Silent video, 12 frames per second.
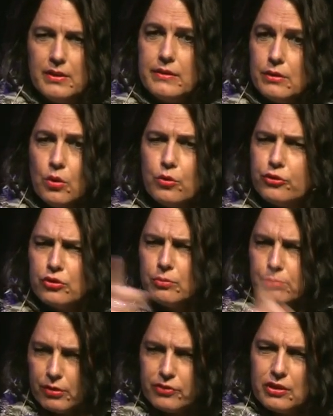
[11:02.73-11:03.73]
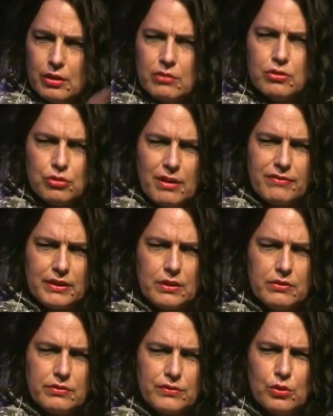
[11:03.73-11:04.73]
There's laws to prosecute the
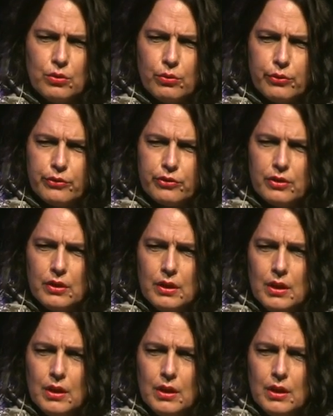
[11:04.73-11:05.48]
traffickers, of course,